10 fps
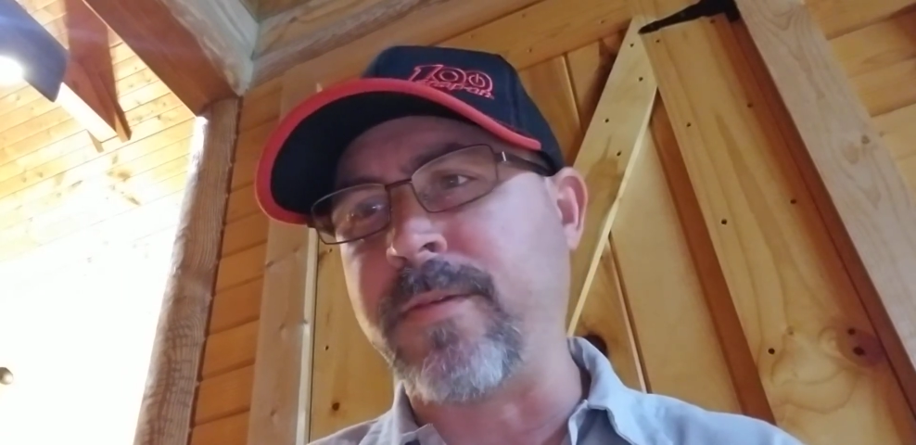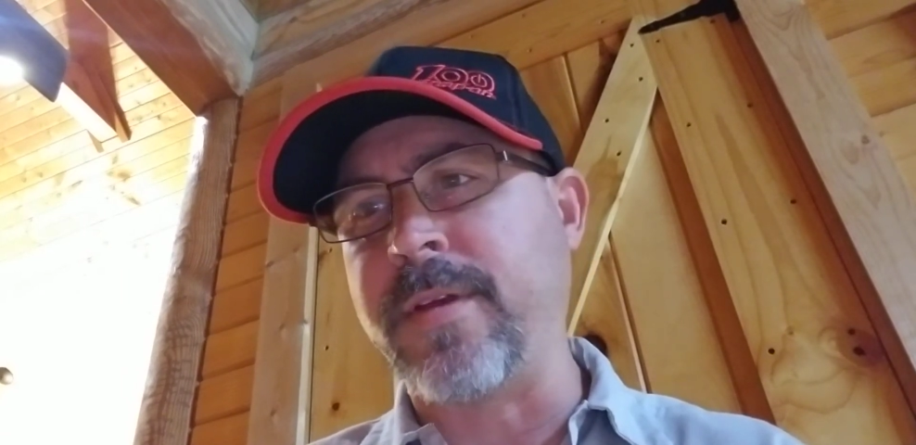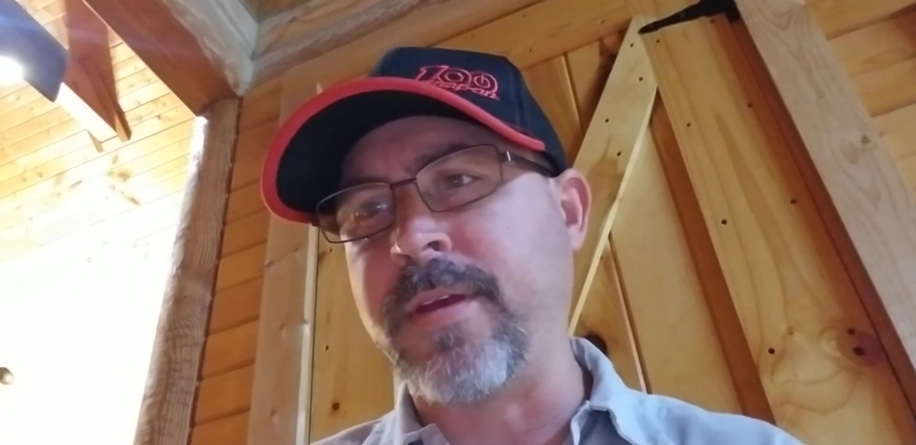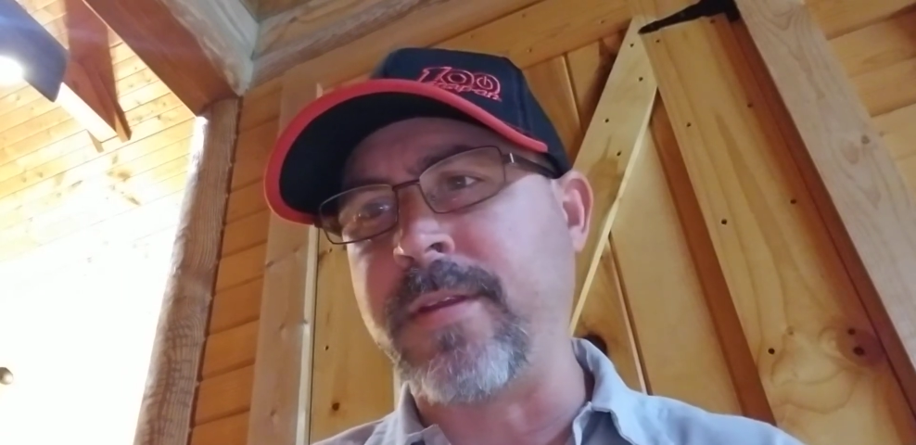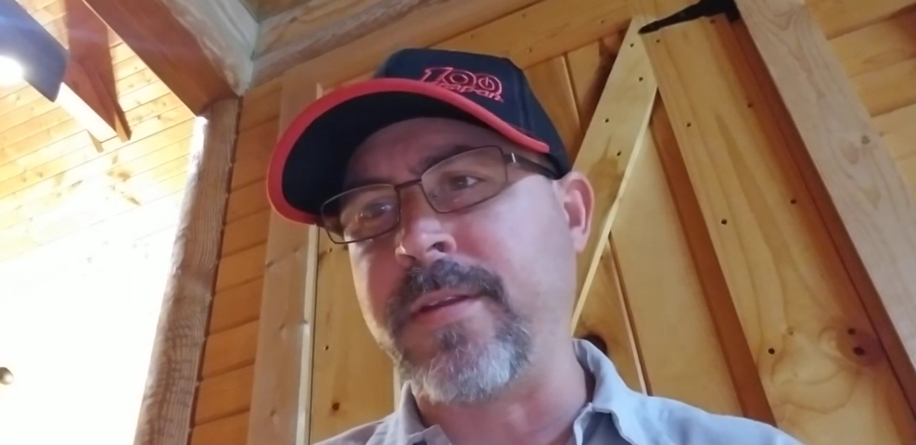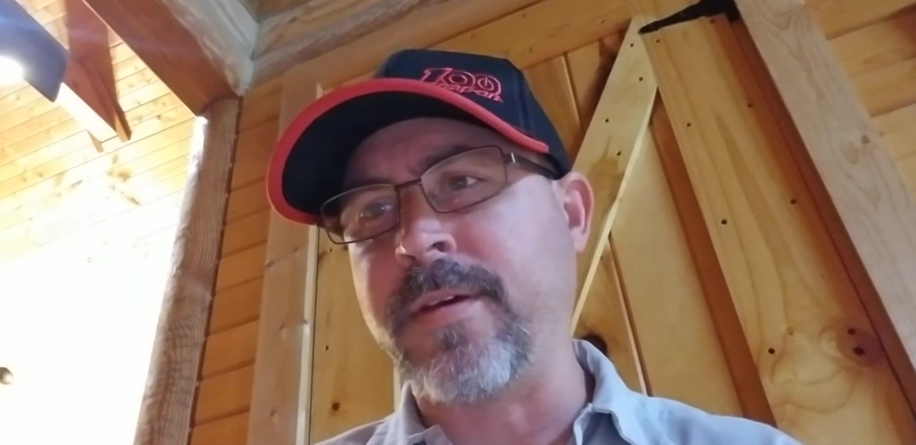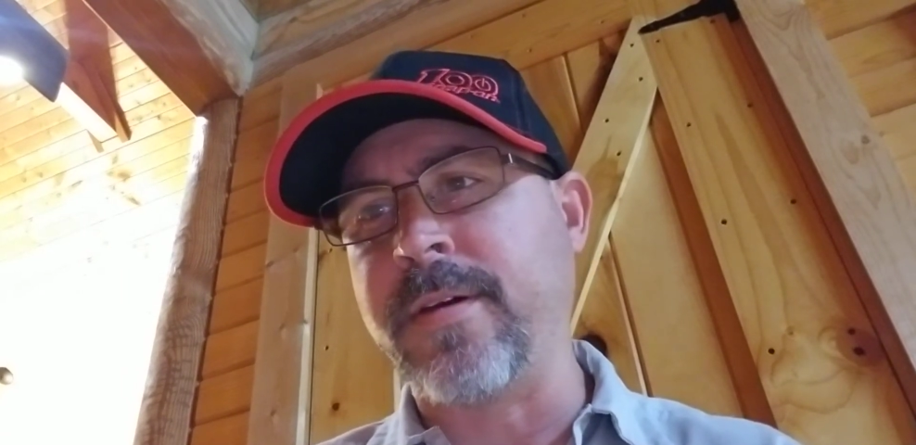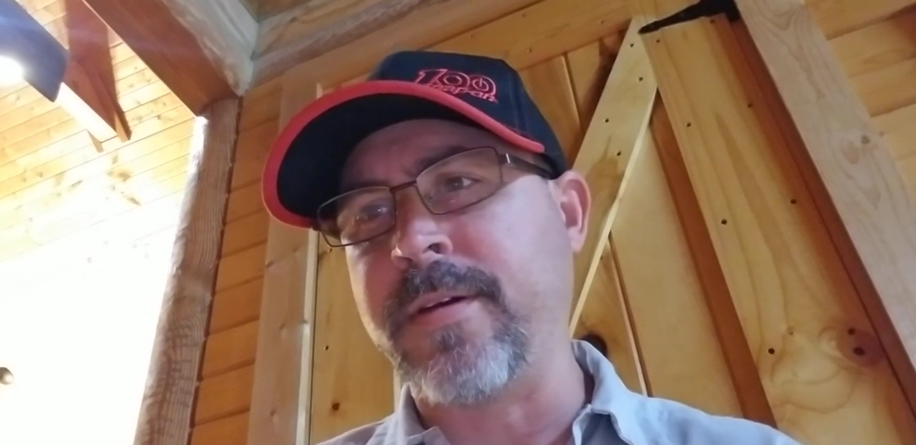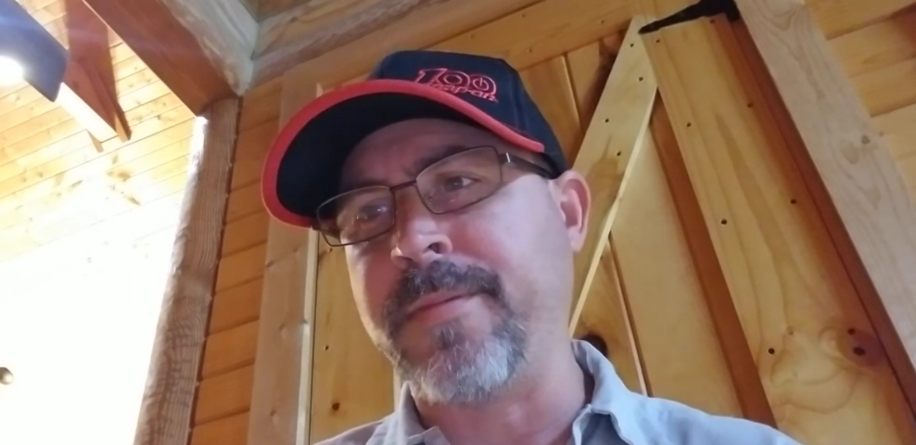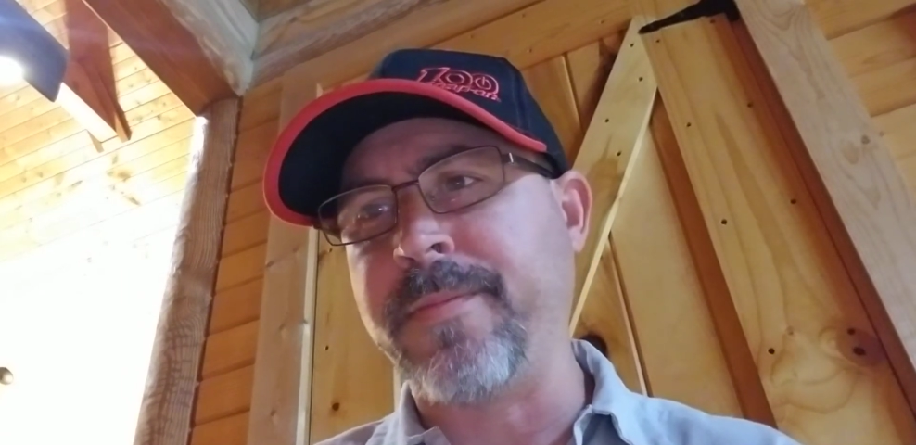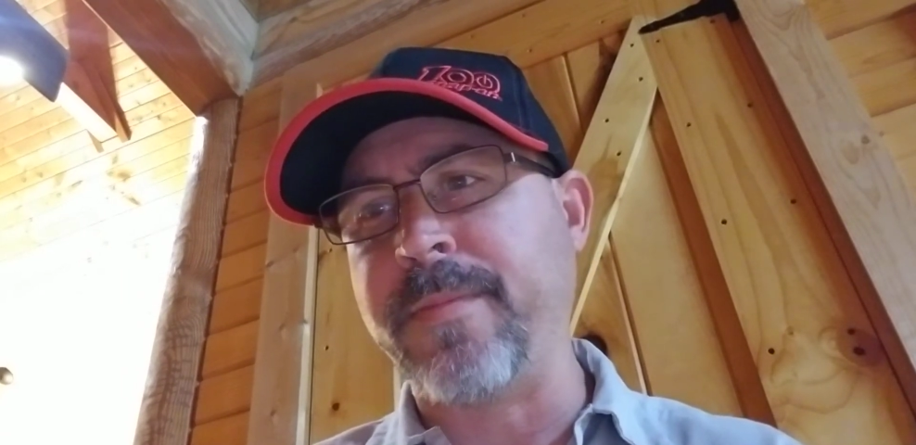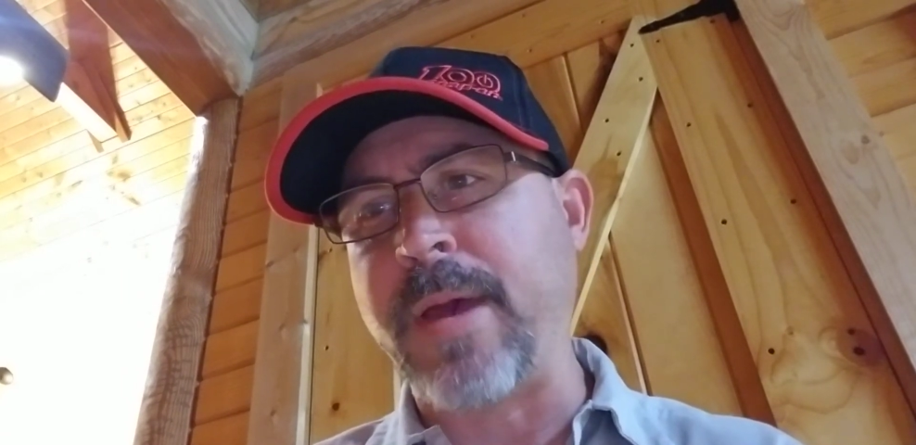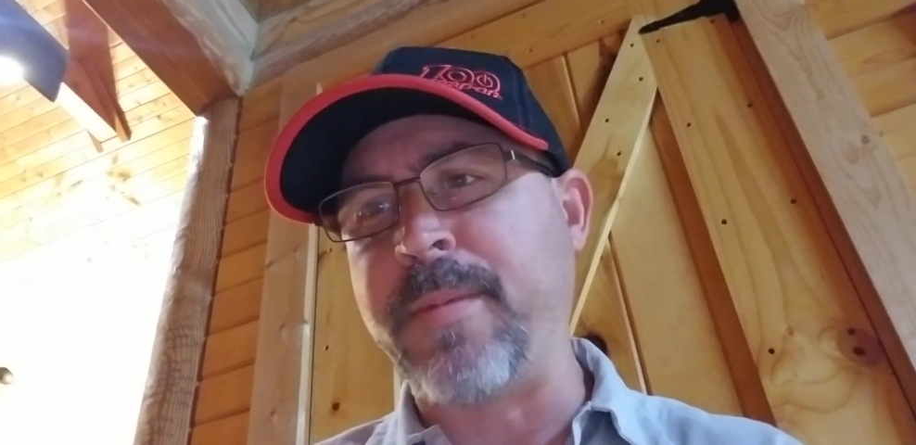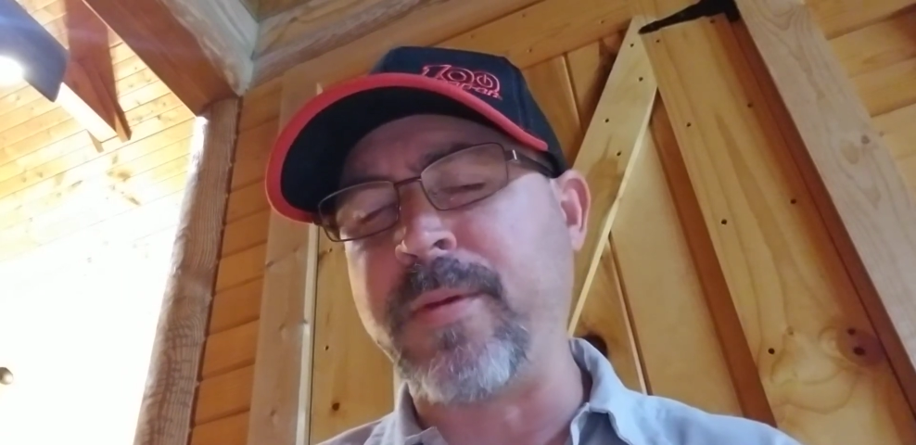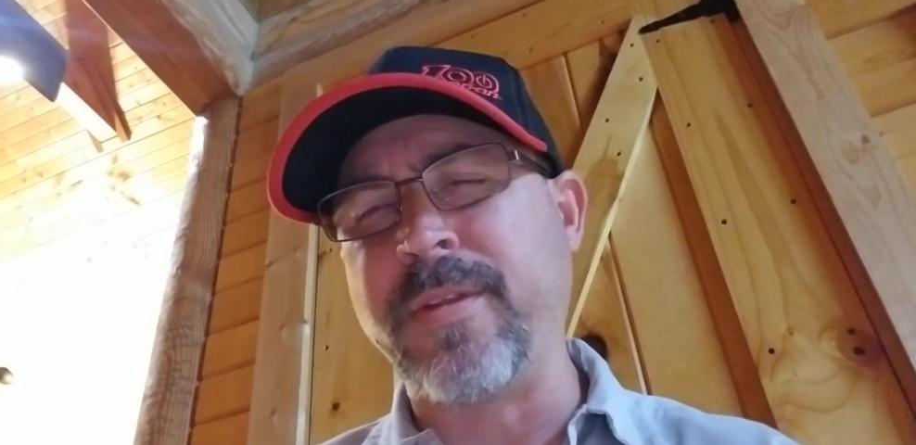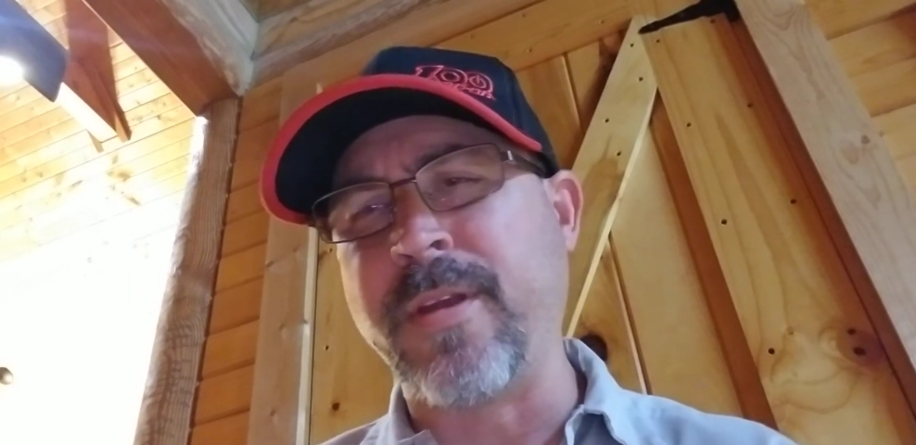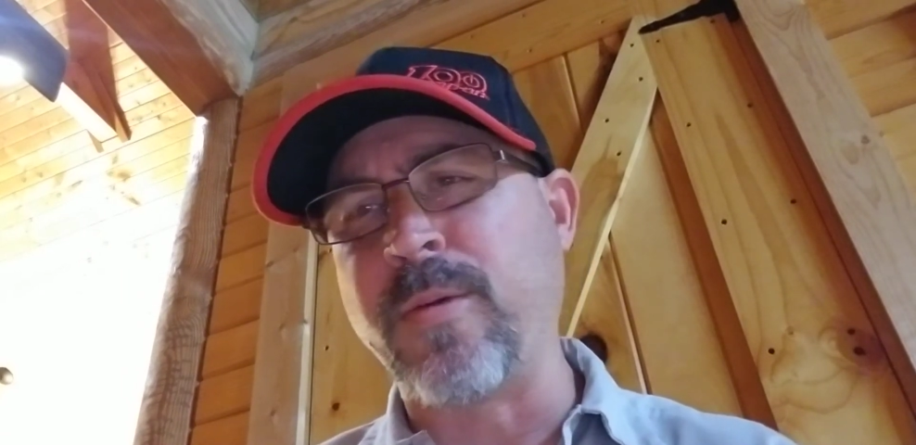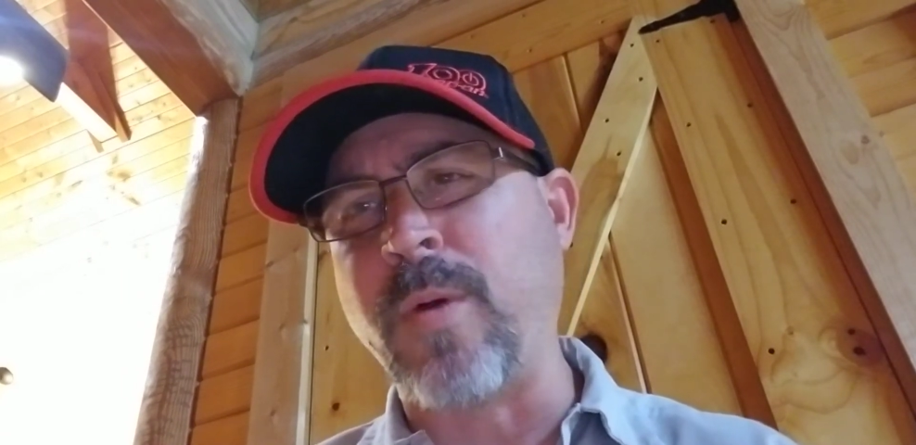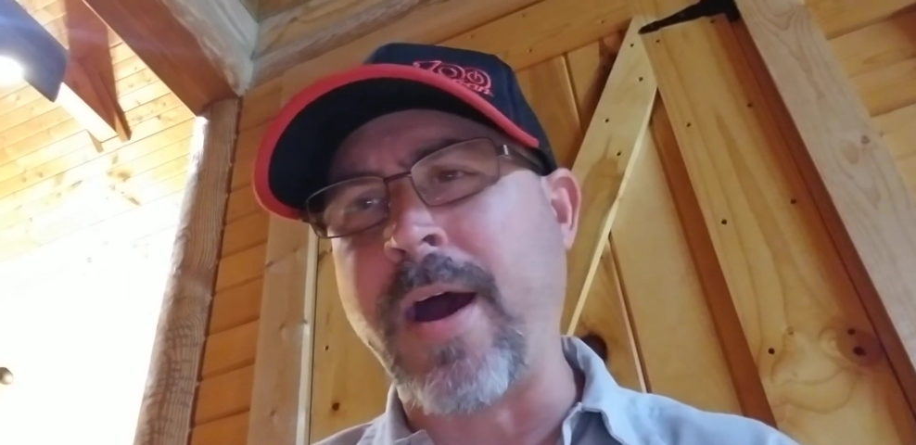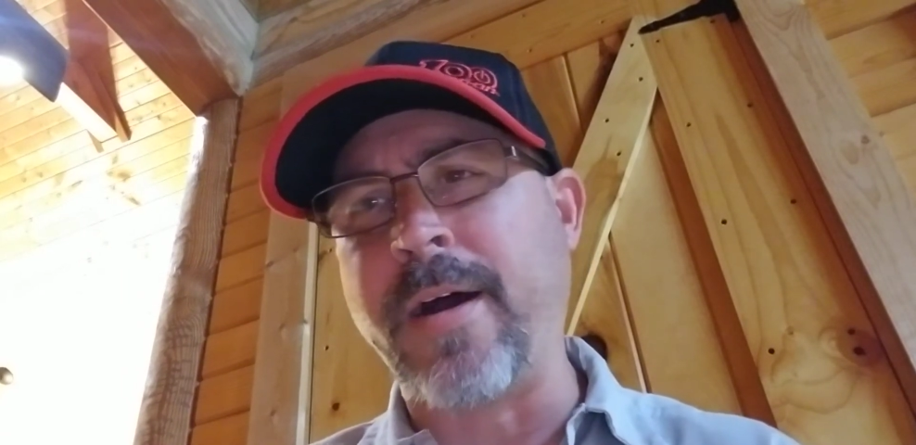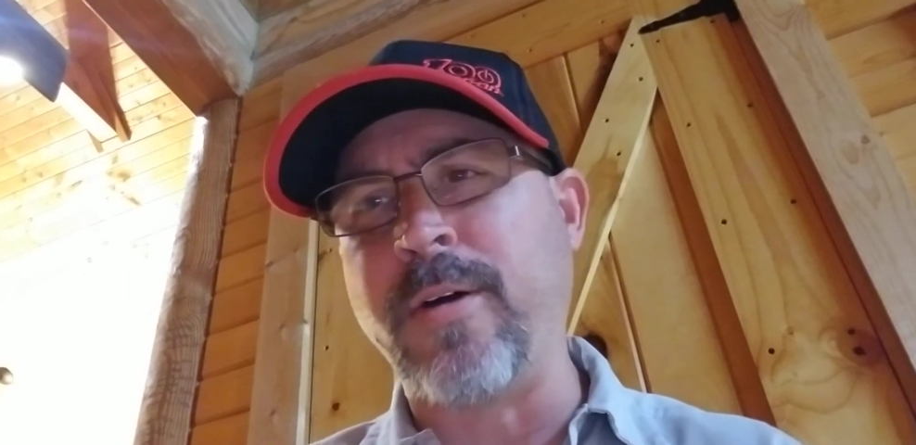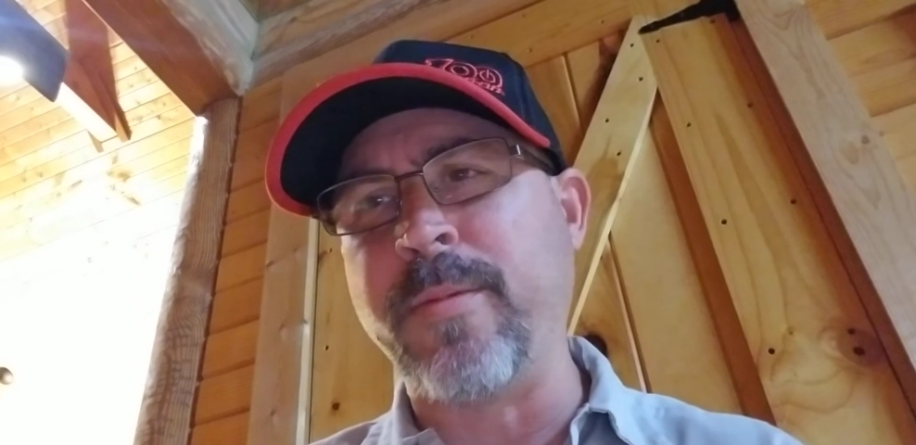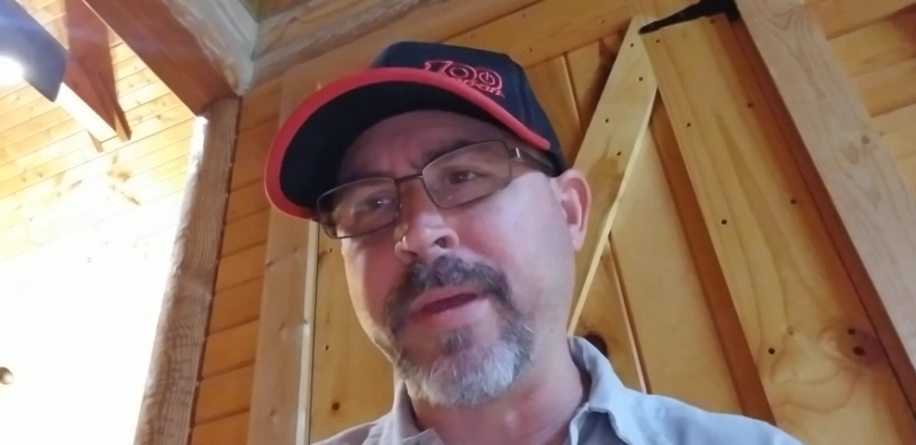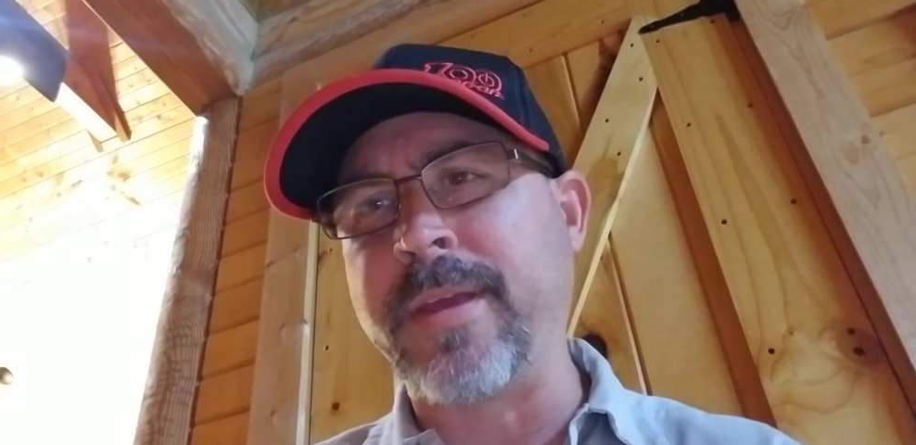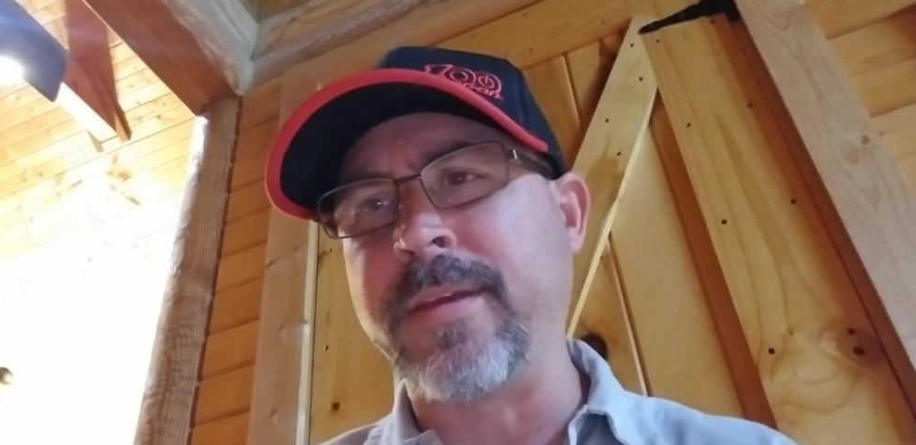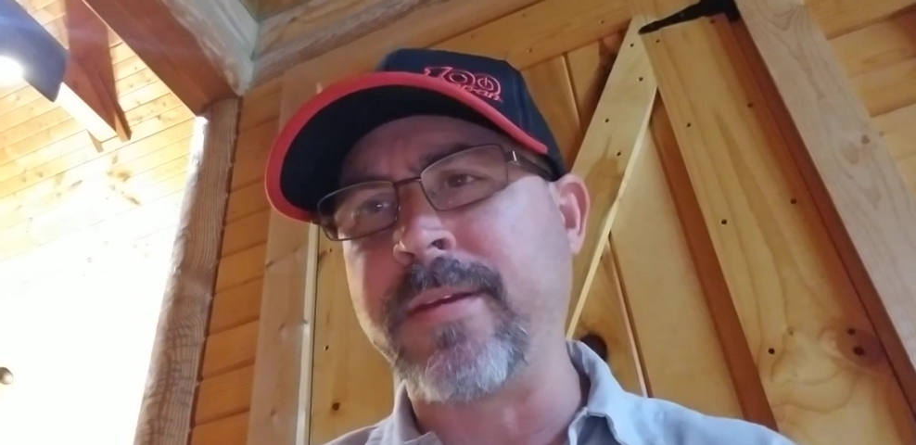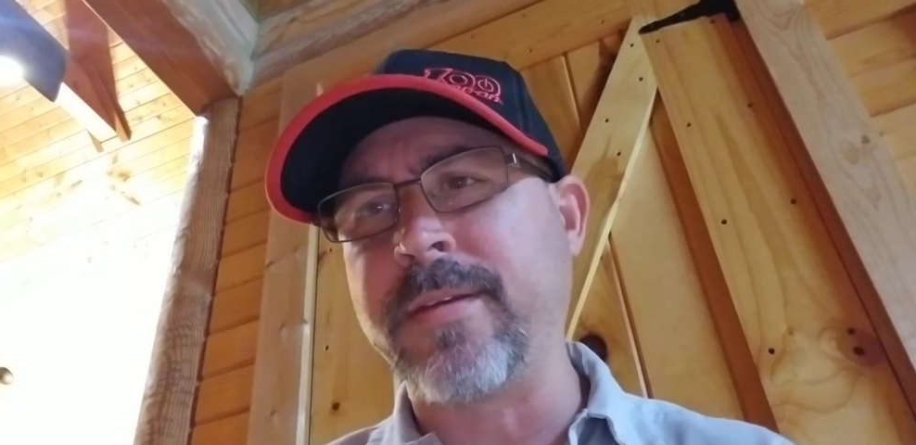and maybe near Wyoming,